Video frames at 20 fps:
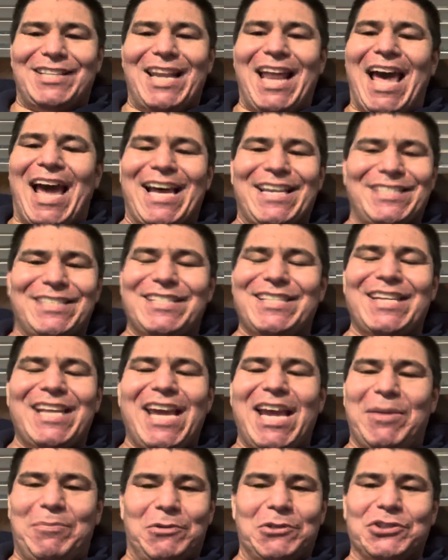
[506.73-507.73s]
last
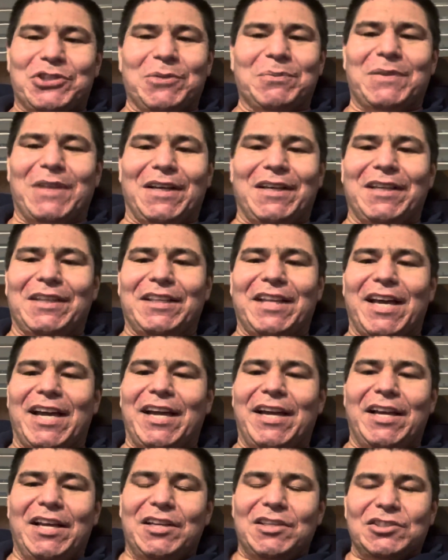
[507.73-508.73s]
name or something like
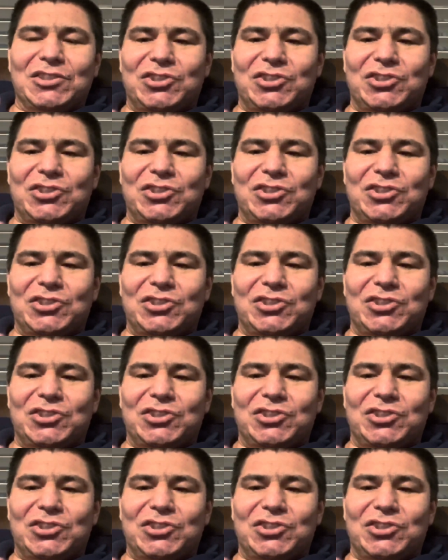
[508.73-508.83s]
that.